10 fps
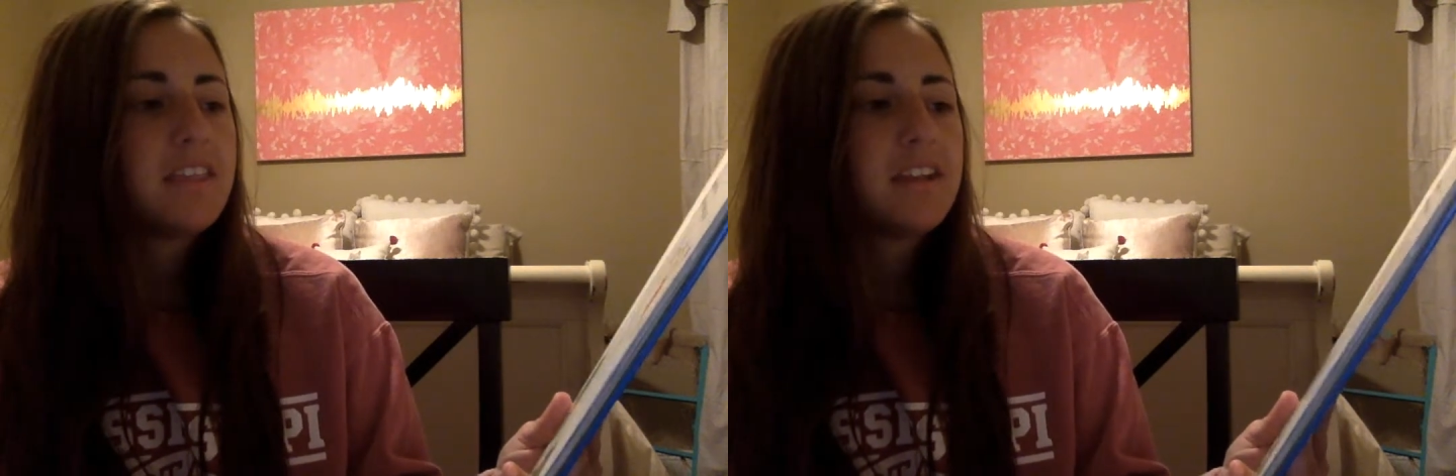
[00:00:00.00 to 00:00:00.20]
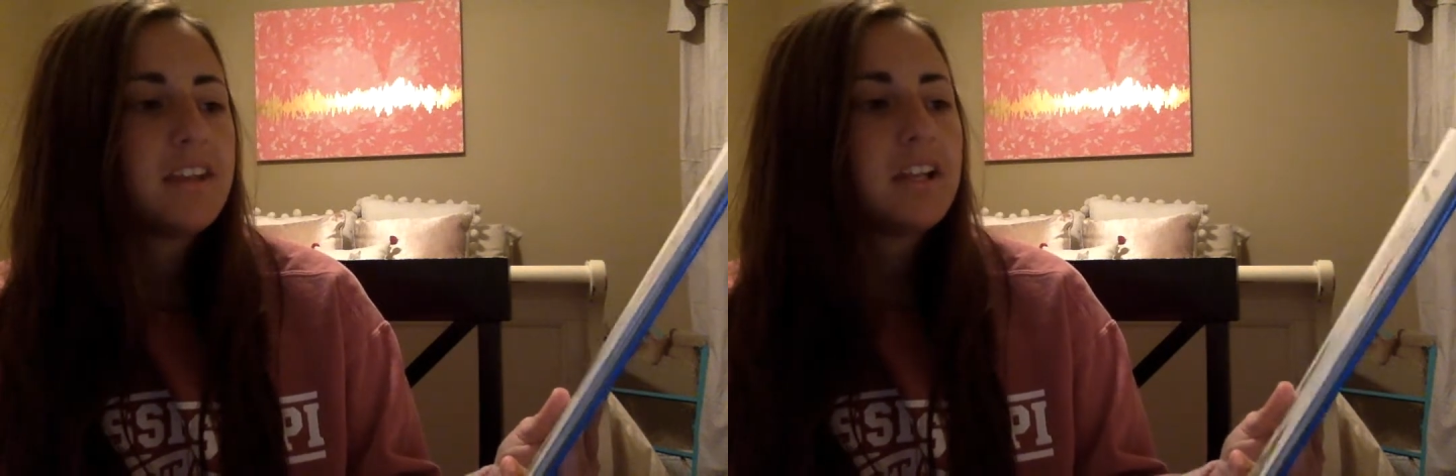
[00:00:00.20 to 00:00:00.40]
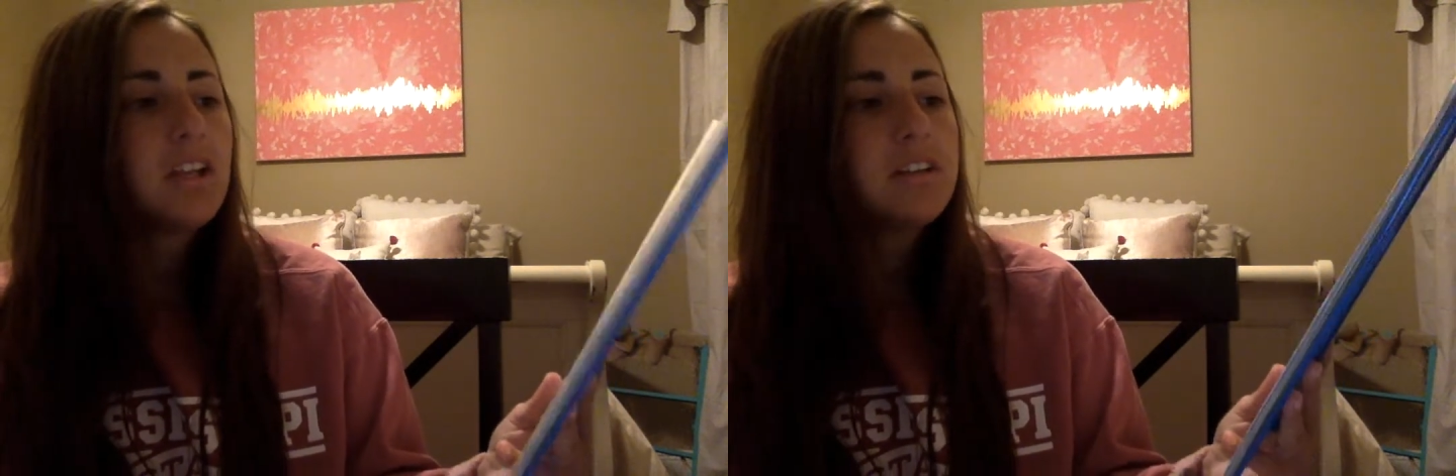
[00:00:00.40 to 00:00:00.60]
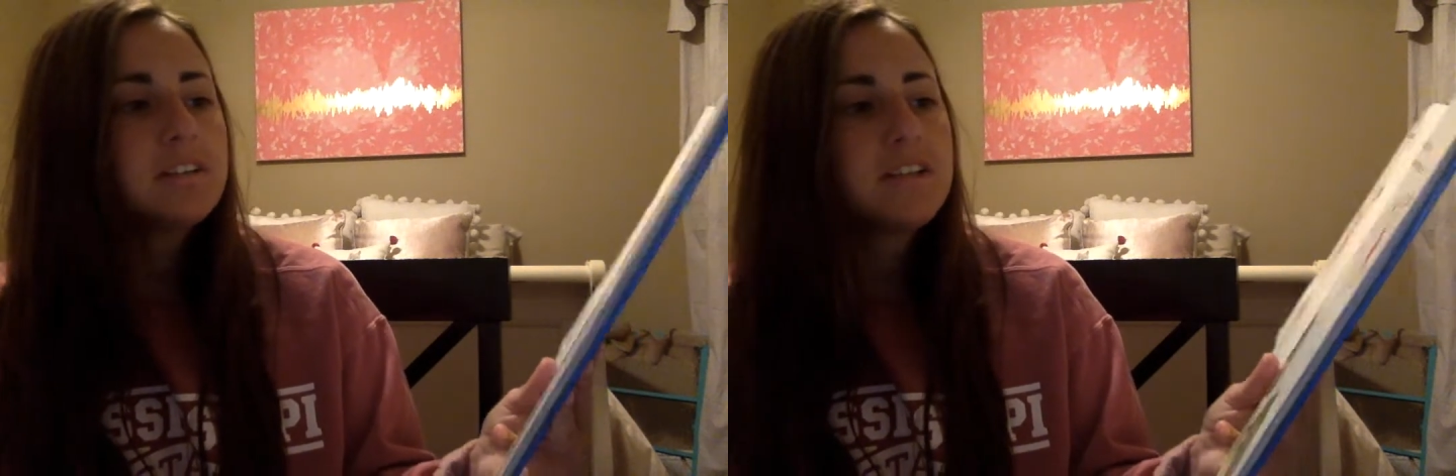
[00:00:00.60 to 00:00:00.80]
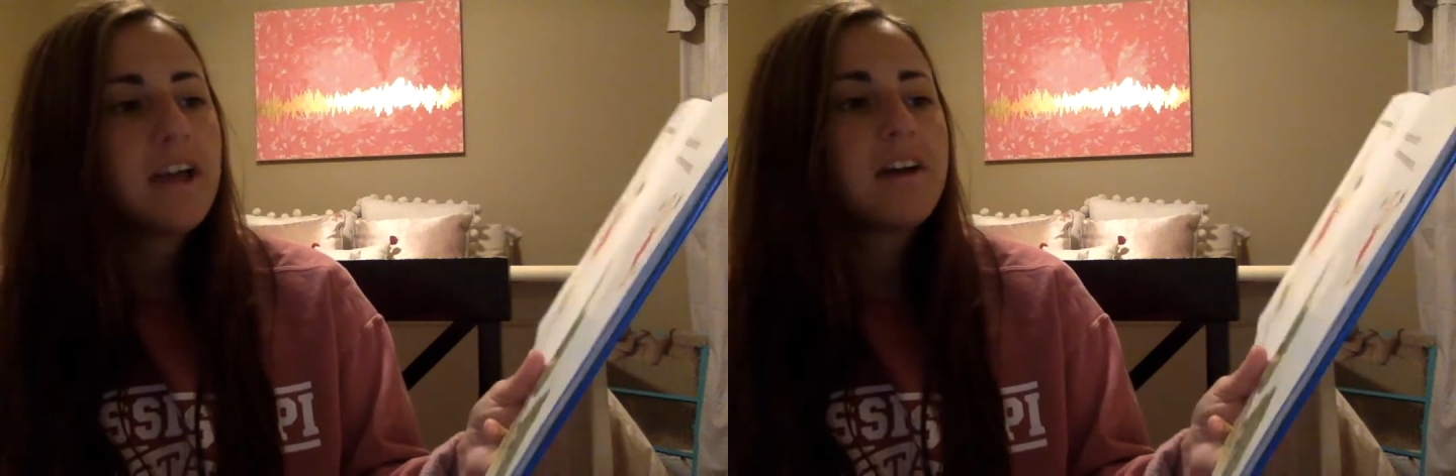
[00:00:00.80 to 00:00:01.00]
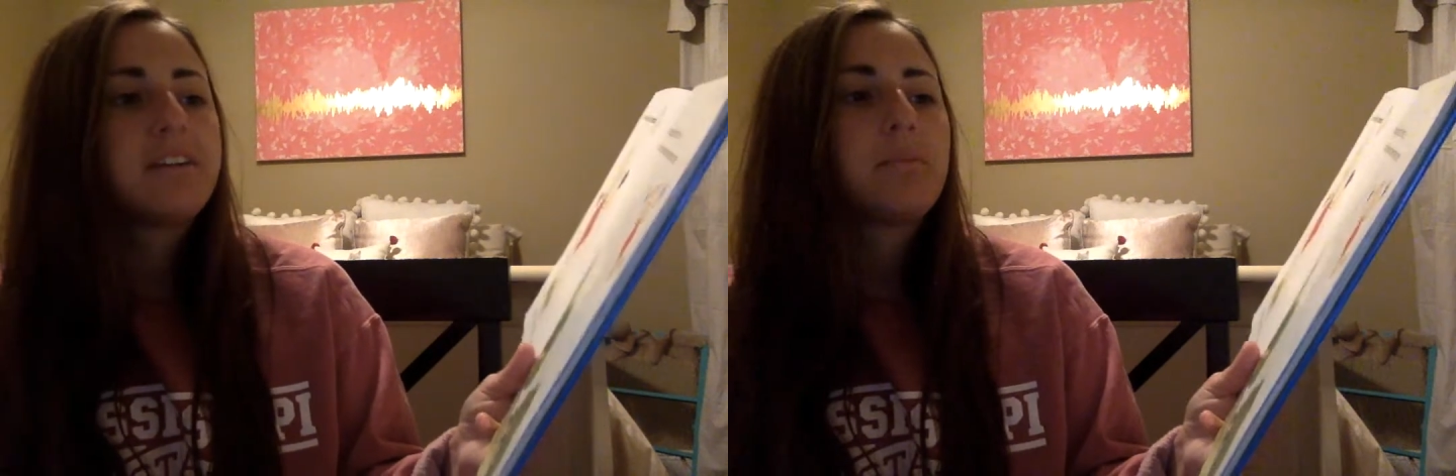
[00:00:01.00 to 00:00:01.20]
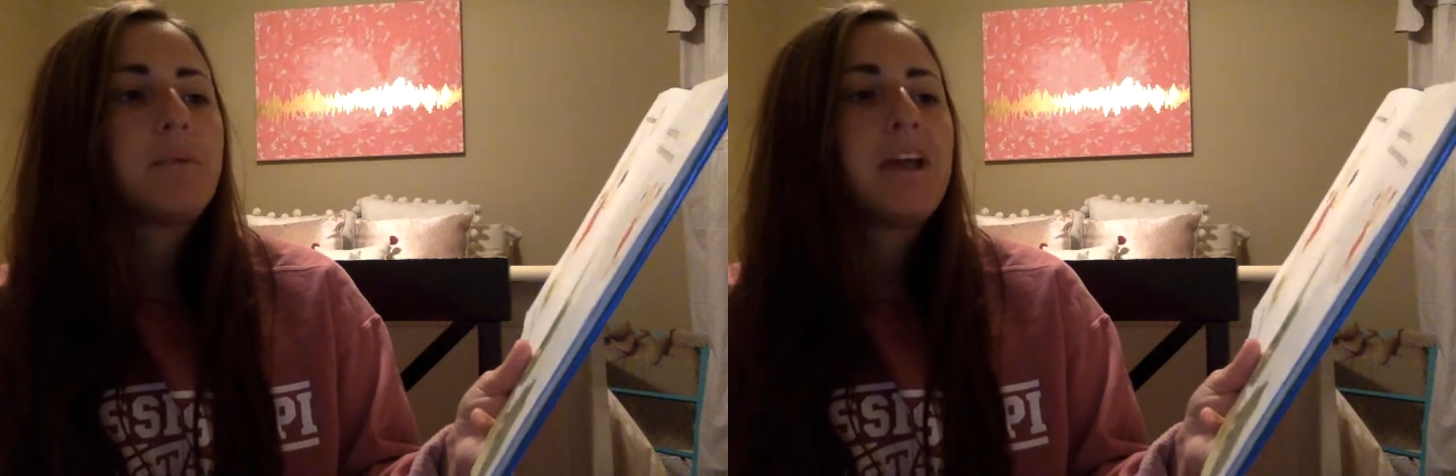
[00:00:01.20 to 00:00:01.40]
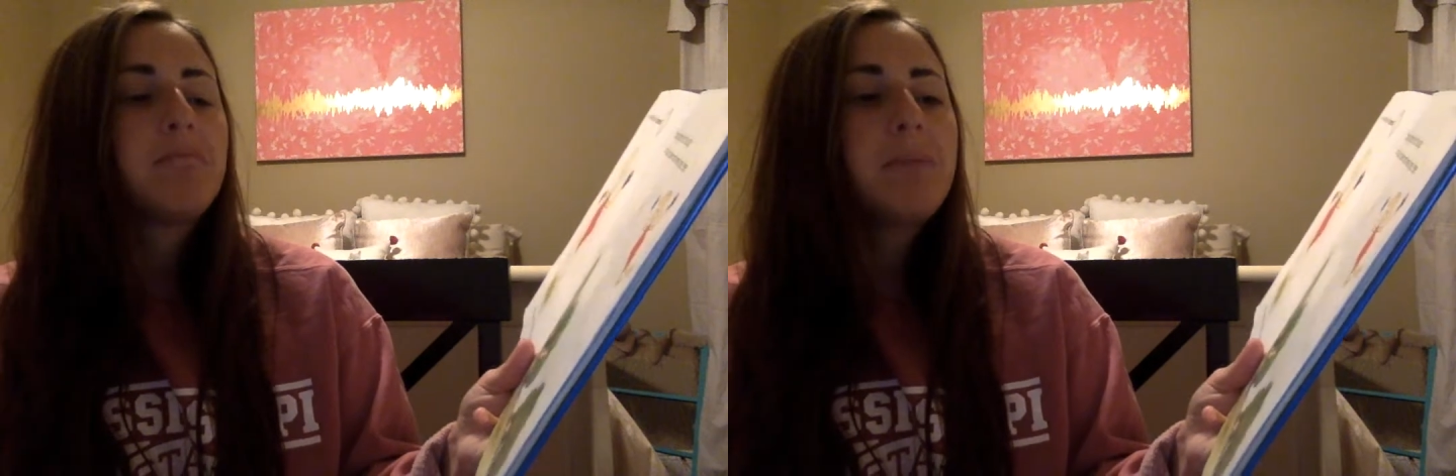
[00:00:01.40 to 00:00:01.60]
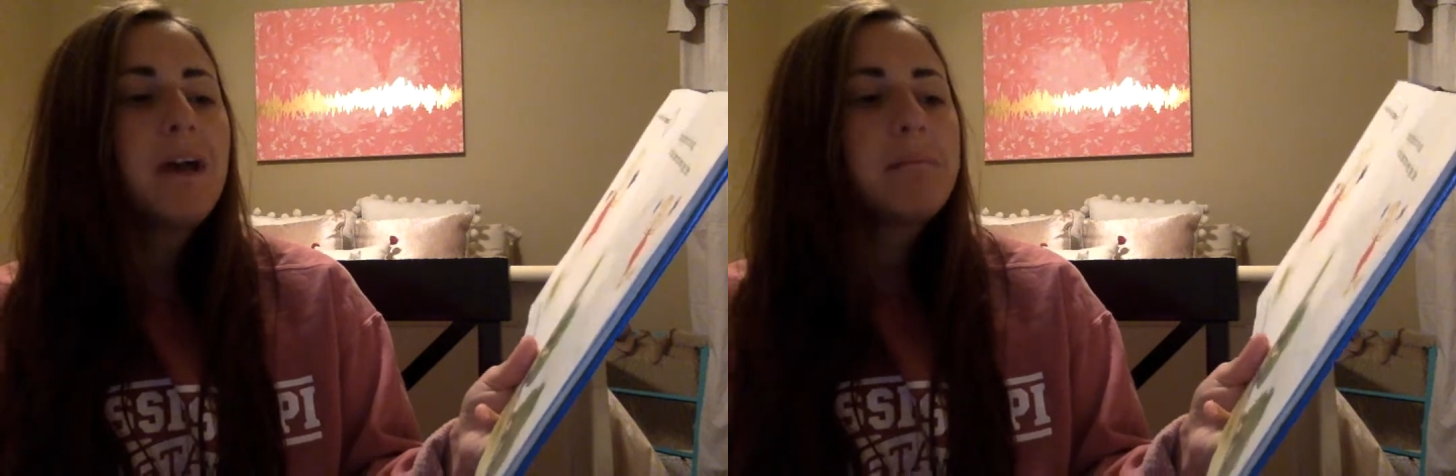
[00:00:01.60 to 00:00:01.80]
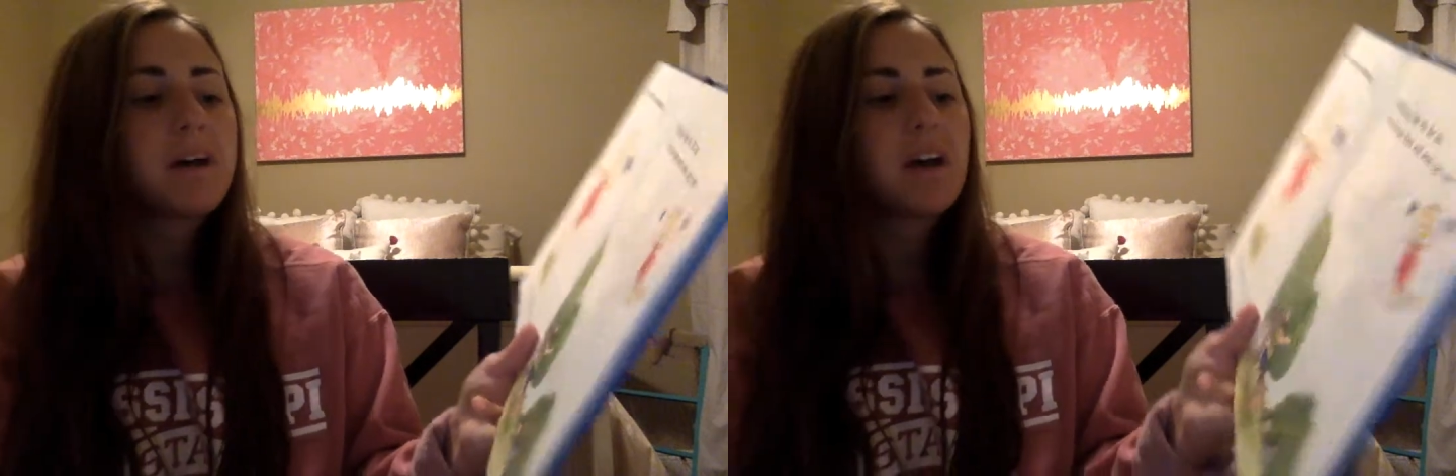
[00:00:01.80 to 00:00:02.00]
then he'd look down and wave
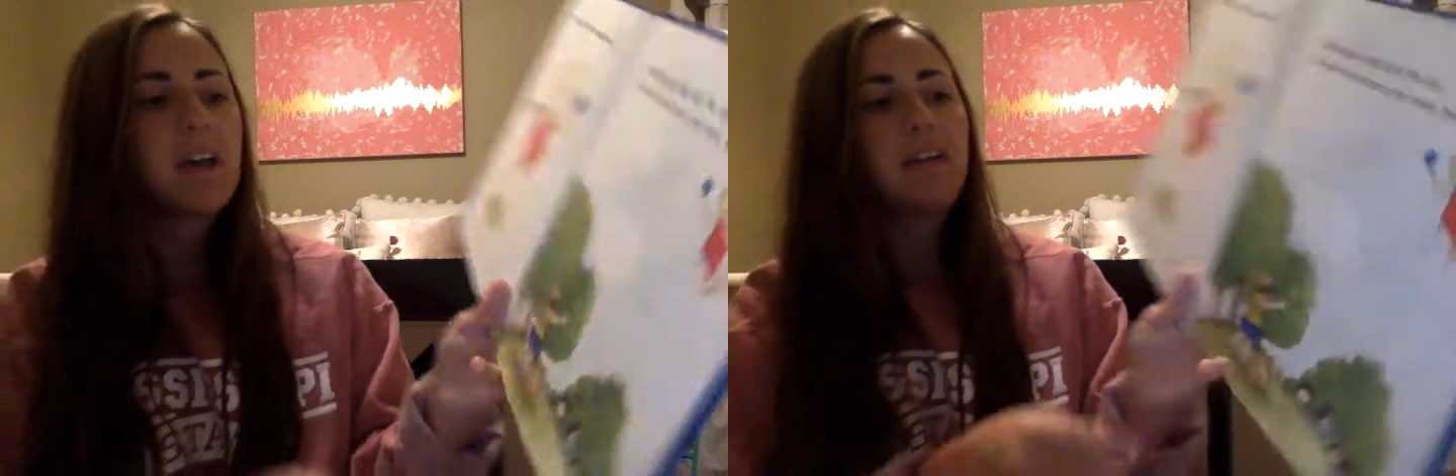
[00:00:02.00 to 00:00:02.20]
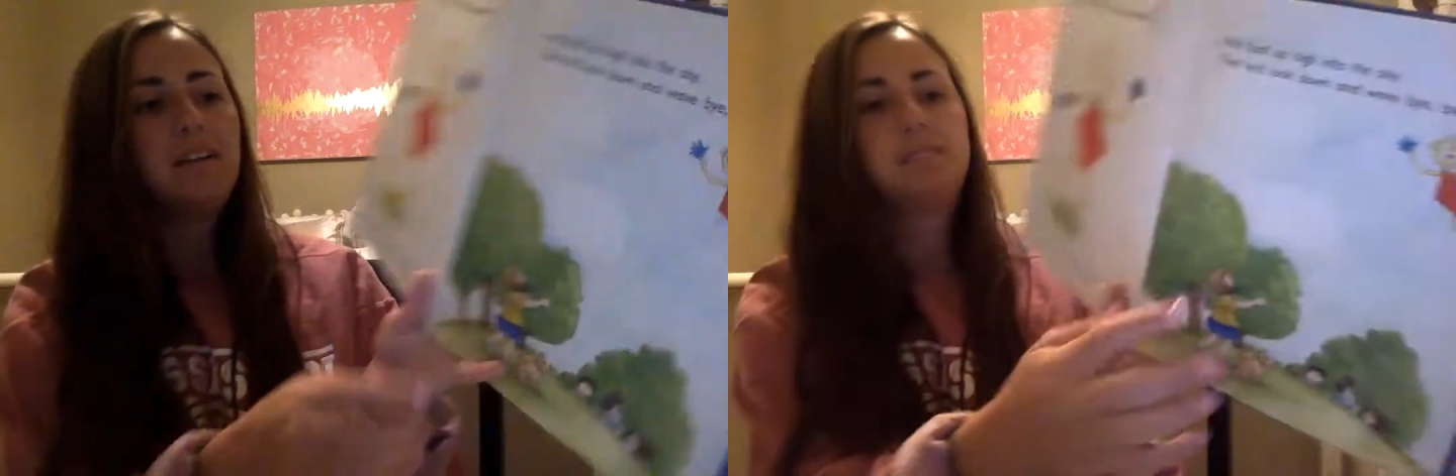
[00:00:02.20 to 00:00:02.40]
bye-bye.